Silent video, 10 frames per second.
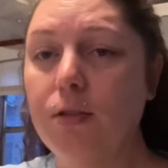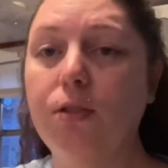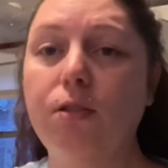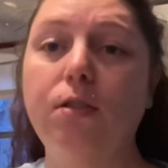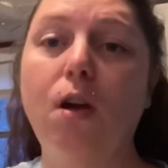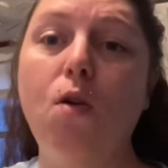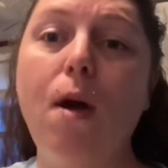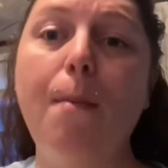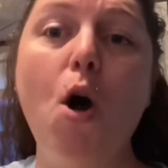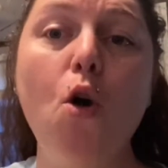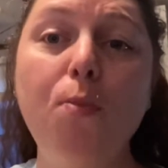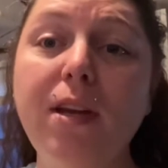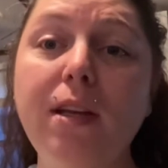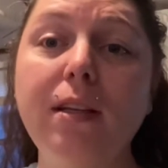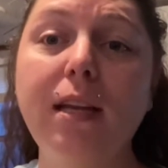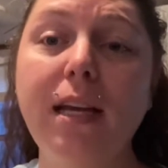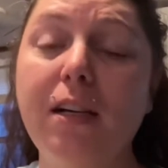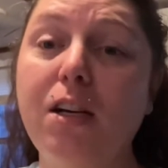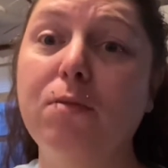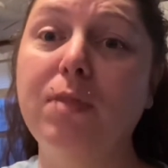So I'm hoping it
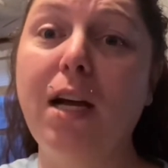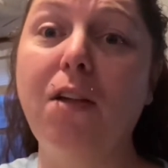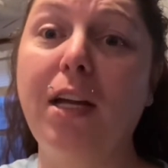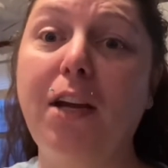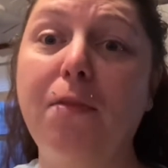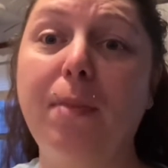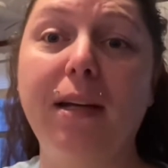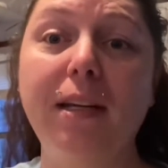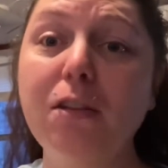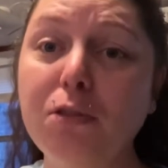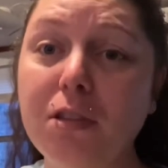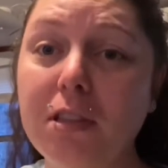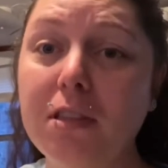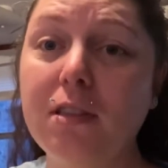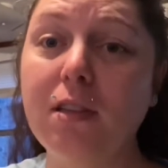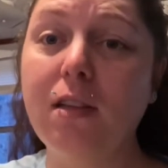comes out like everybody else's.